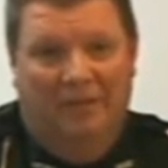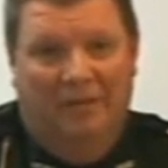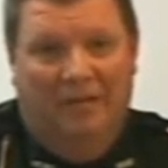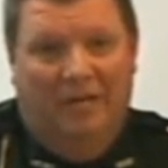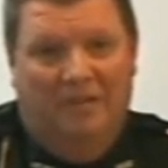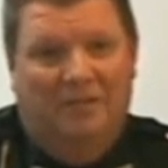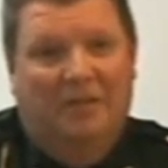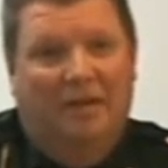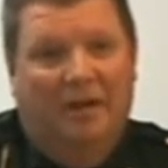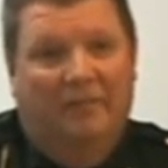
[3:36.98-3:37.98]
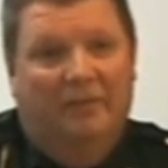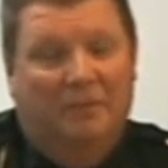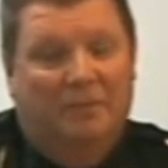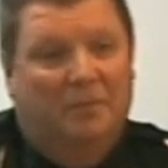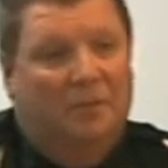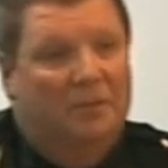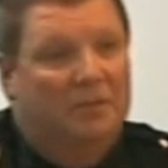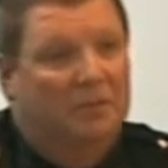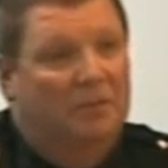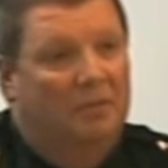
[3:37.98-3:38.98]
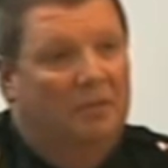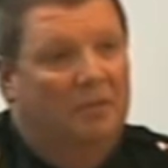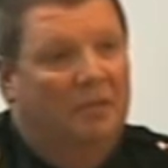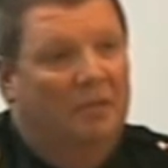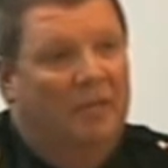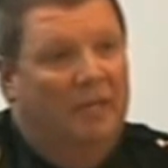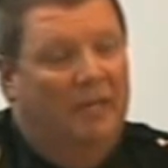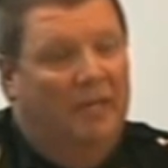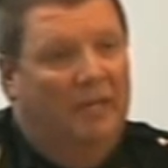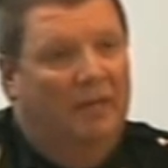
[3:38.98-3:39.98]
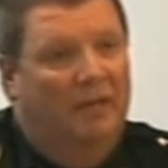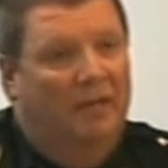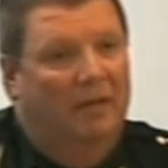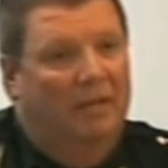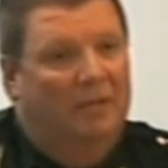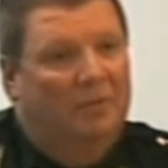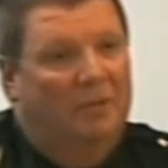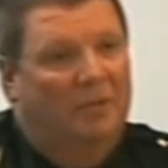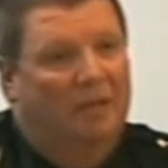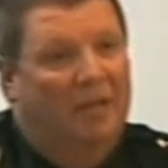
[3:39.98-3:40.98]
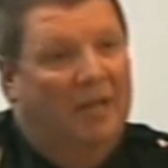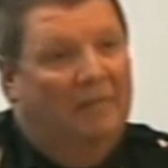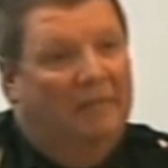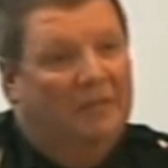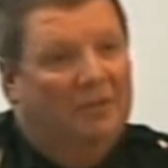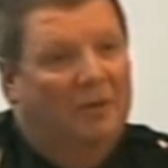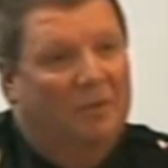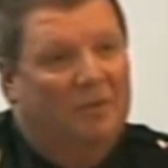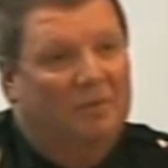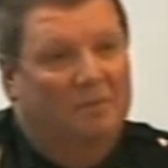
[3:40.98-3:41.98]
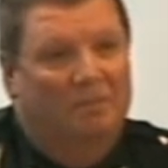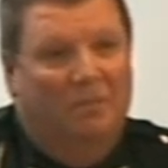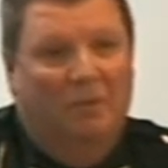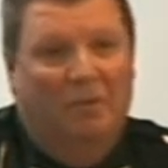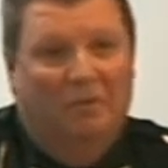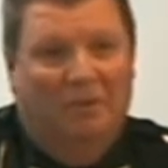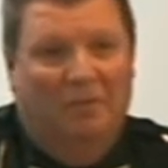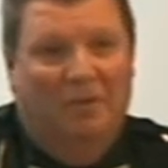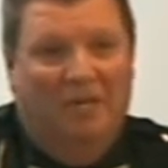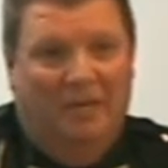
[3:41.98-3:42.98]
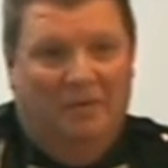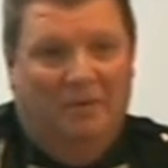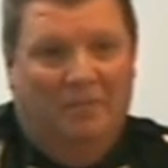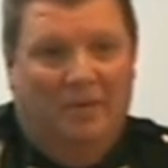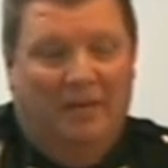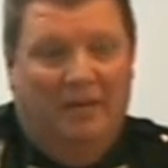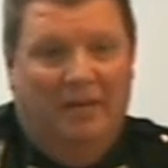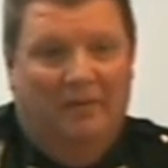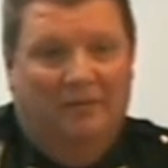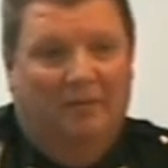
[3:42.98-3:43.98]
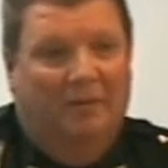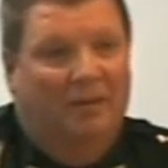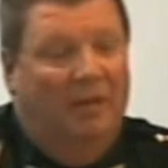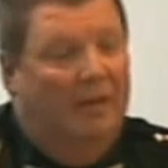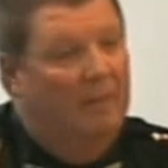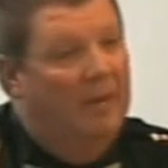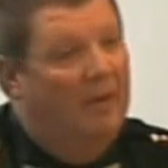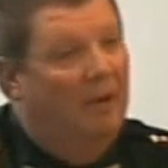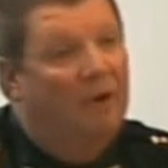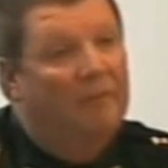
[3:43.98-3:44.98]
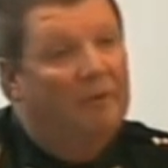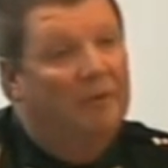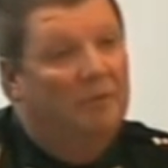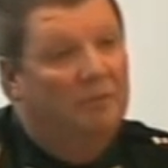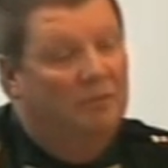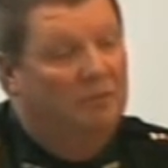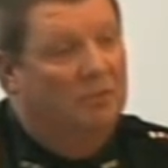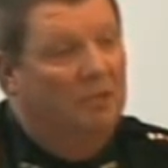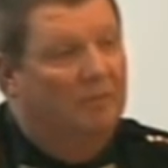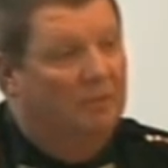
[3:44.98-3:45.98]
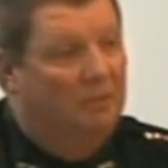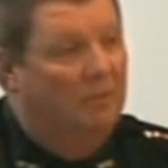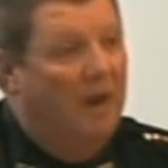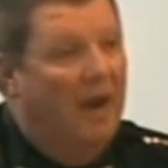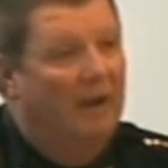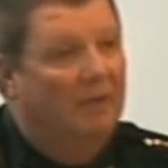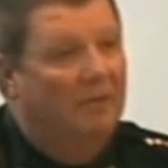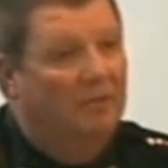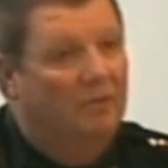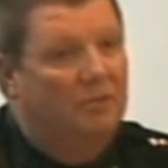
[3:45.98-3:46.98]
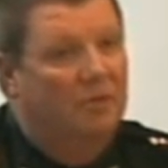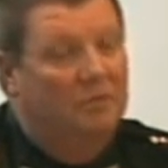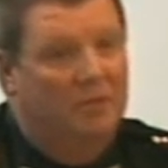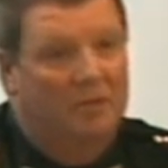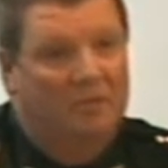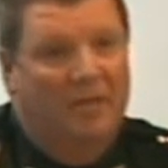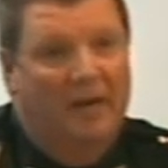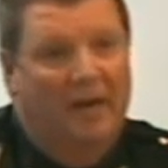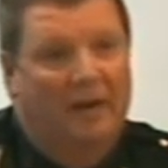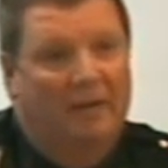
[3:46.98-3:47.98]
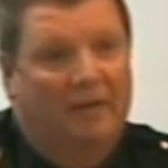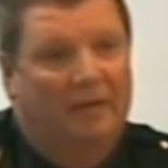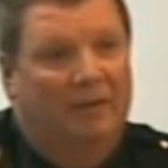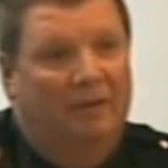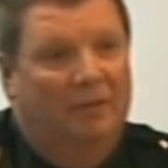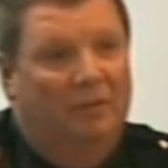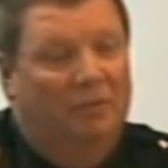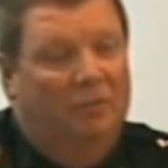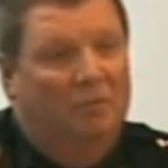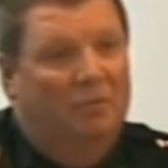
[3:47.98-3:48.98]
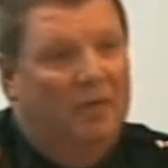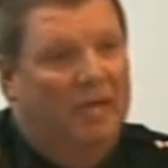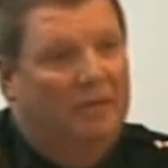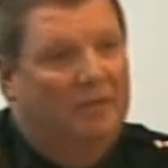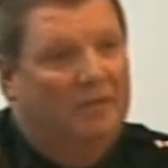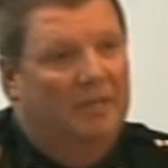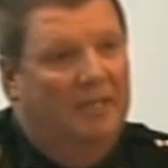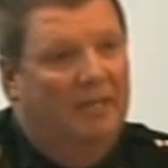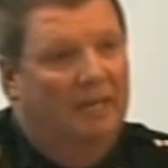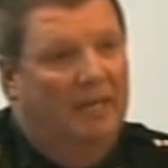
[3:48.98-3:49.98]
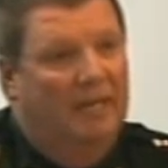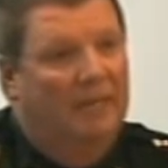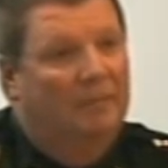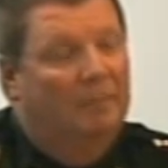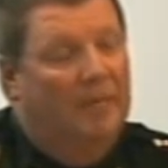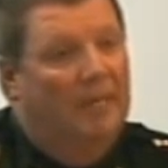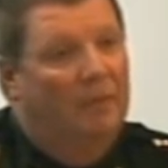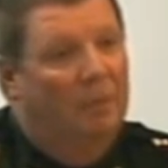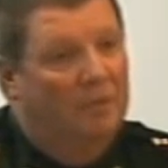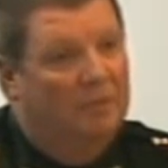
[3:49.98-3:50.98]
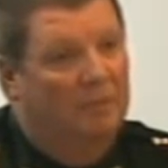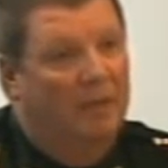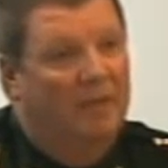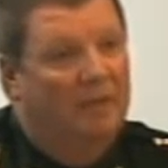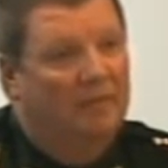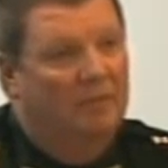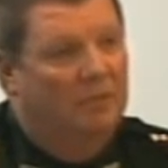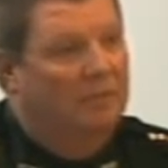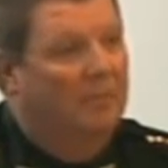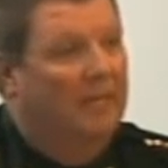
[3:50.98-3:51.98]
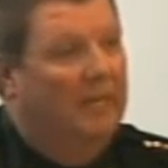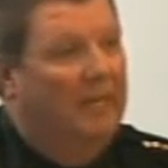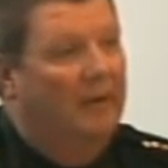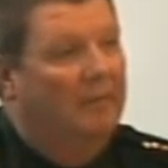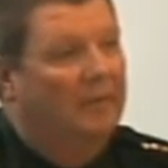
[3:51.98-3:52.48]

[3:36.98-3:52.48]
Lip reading: constant conflicts between the two. And as we know in life, that's always built on communication breakdowns. I made an offer to the chief that you hired, you so chose to hire, to try to extend a hand of meeting once a month, just me and him,